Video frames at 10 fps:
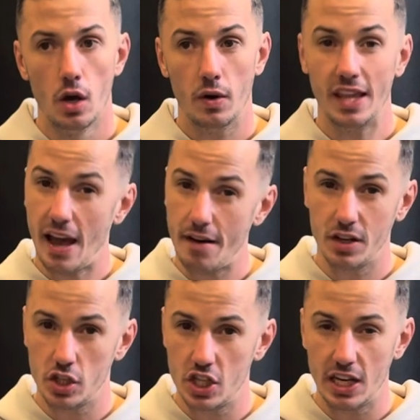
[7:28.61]
when they haven't
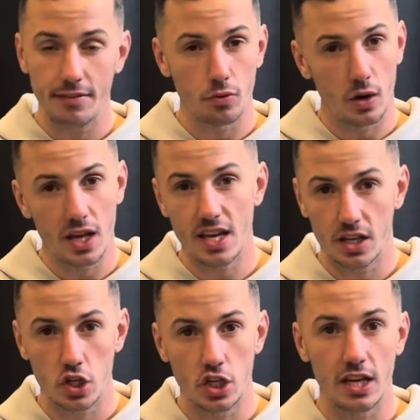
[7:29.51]
achieved what he had
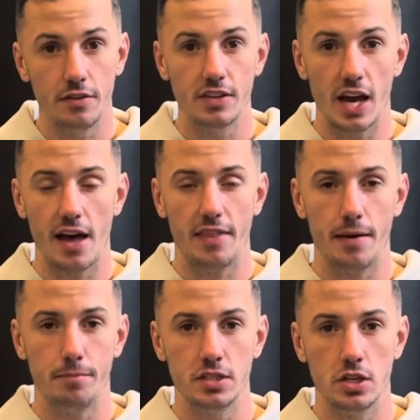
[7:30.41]
achieved at
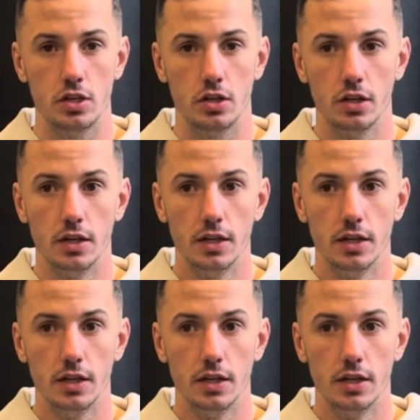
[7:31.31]
that position